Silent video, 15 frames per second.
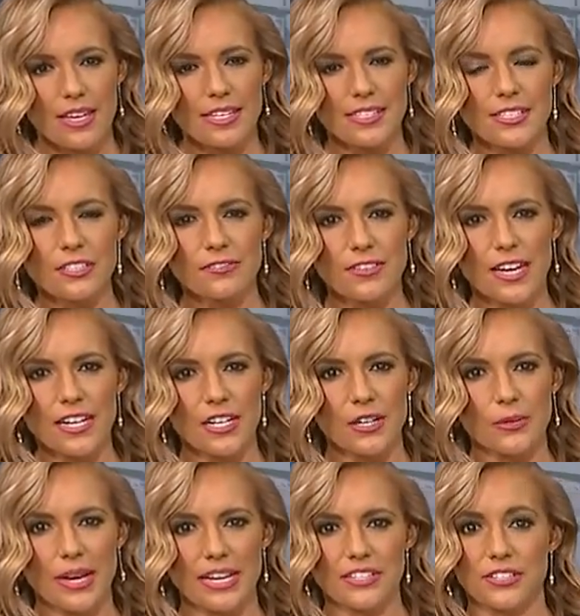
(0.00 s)
is still finding a
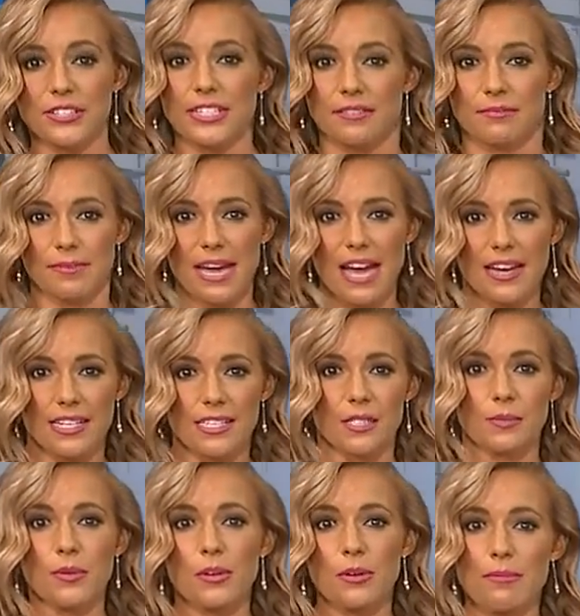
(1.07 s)
way to give back and
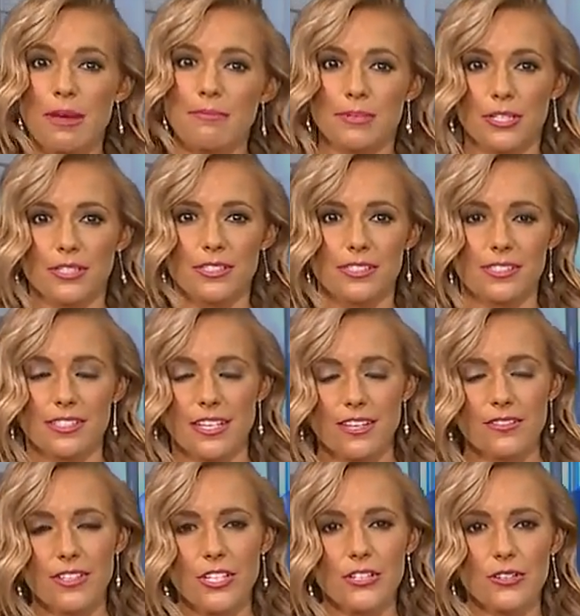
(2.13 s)
support members,
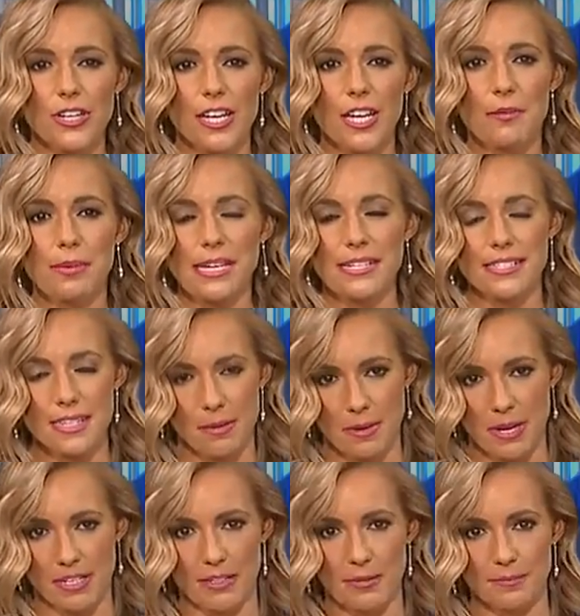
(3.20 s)
even during a
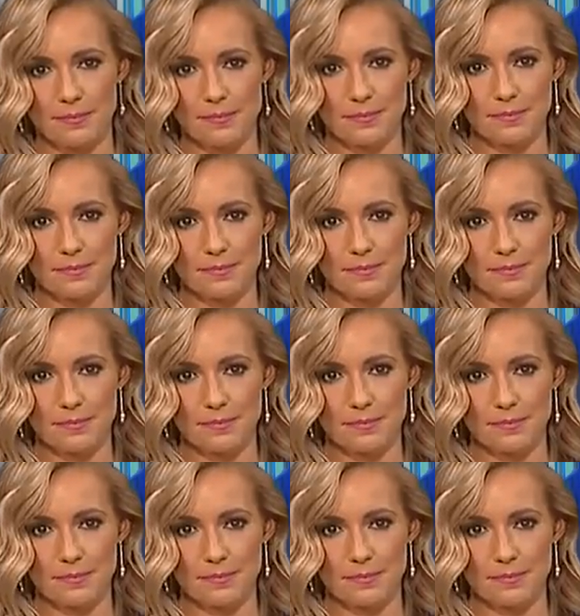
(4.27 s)
pandemic.